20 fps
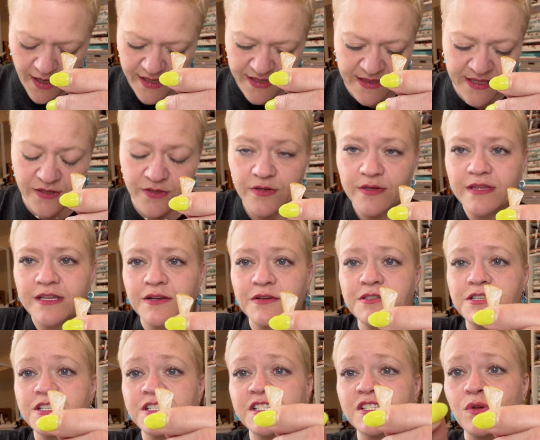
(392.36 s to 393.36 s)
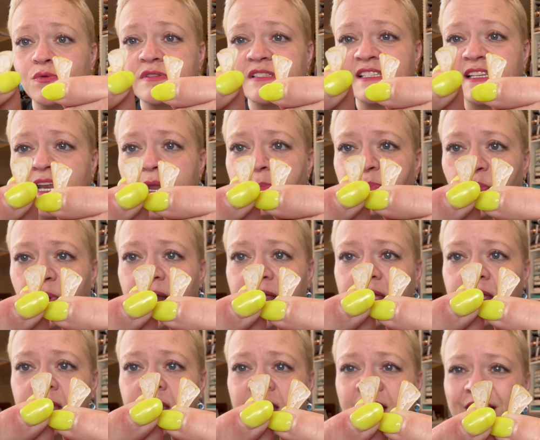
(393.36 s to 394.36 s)
They're just so slippery.
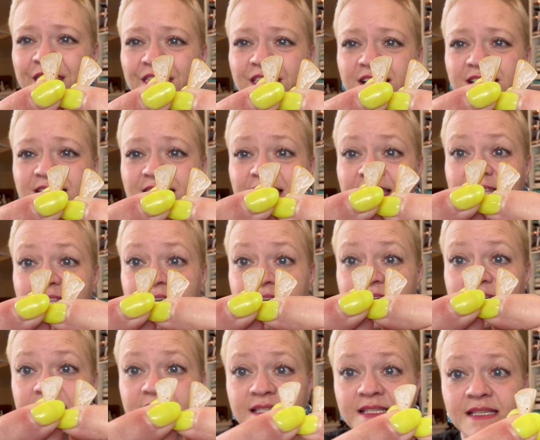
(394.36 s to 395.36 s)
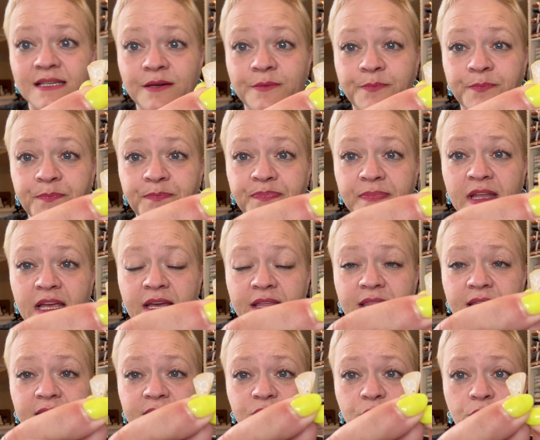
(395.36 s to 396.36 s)
This and this,
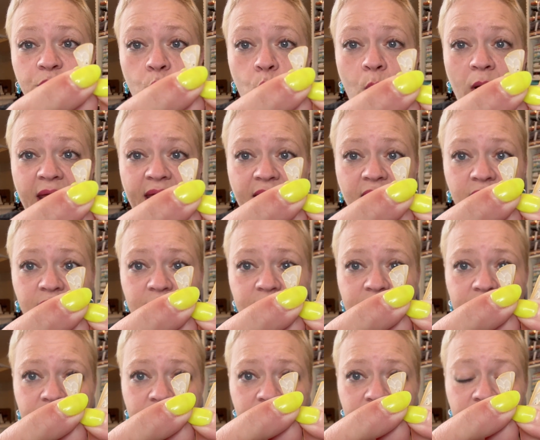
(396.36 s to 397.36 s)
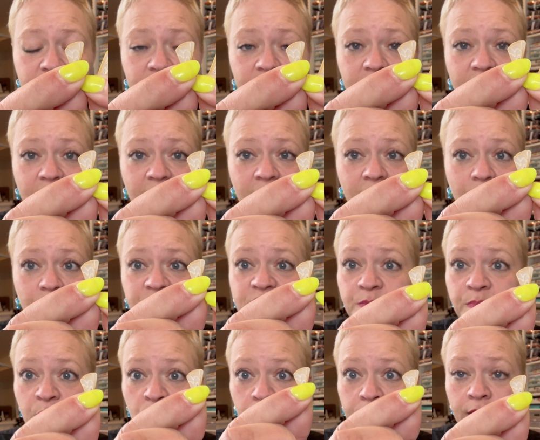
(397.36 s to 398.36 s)
these are the wings to
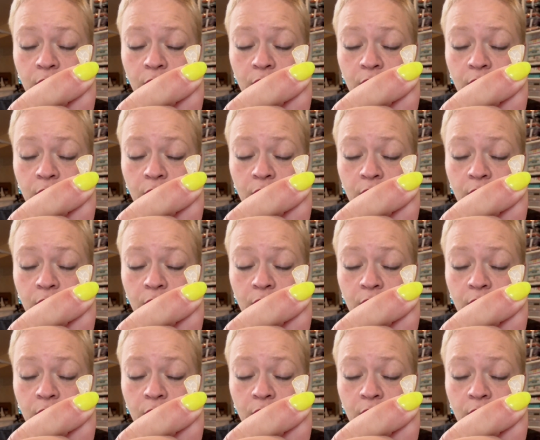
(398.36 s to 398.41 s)
put